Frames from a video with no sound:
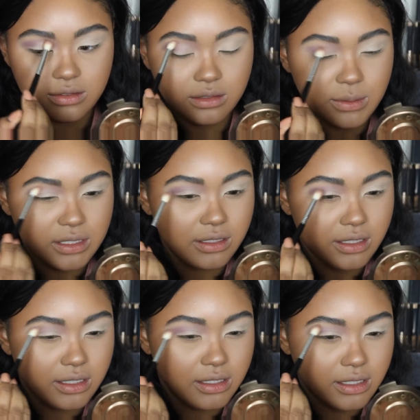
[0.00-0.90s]

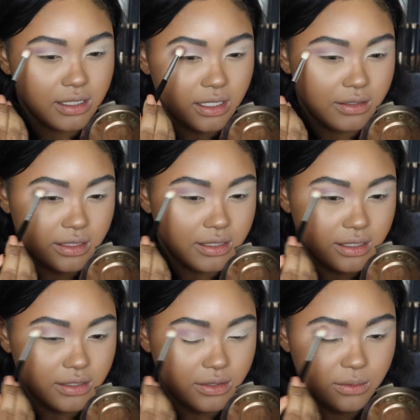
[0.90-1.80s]
Especially because this color
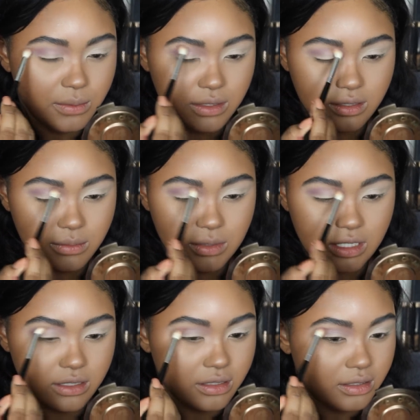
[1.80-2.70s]
isn't super
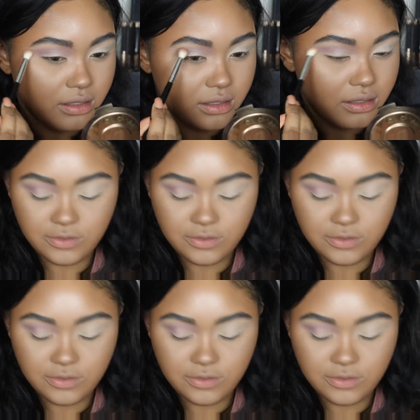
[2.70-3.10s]
obnoxious.